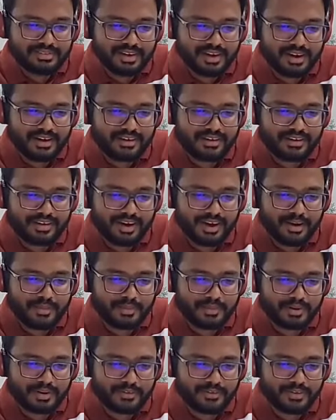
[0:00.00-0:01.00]
hi hi
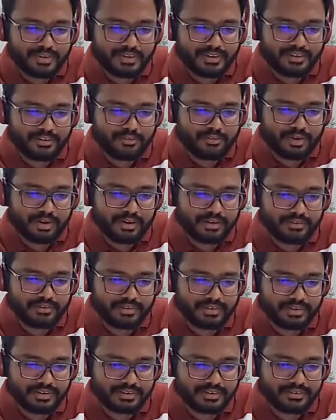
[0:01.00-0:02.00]
pallavi
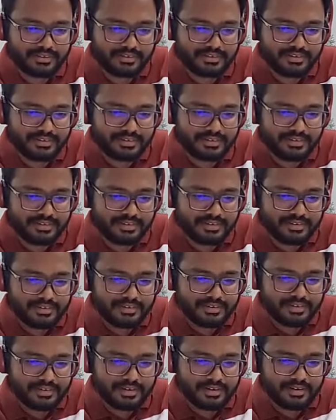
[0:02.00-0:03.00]
felicio
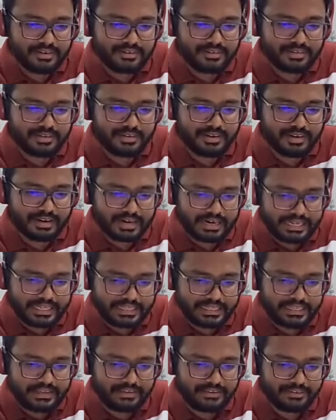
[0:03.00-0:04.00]
Rister,
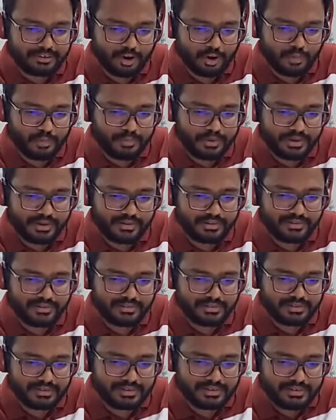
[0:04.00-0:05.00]
Nidhi, Soumya,
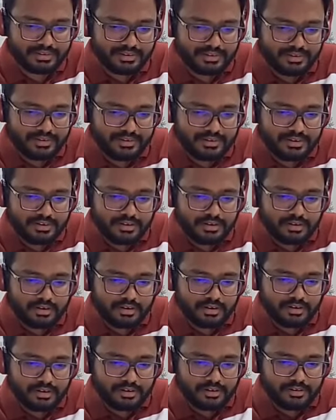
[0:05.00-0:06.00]

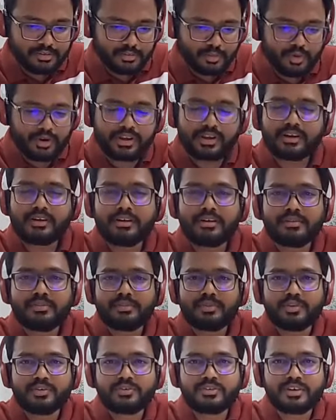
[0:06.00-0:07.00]
uh, Monica,
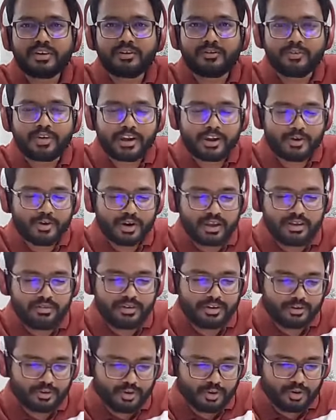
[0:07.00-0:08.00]
Pooja. Very good
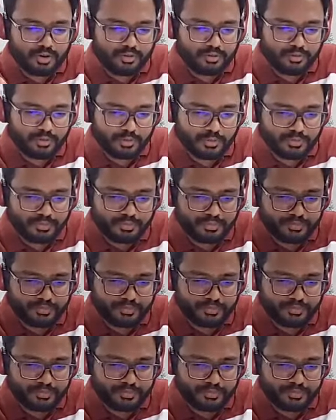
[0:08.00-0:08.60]
evening to all of you.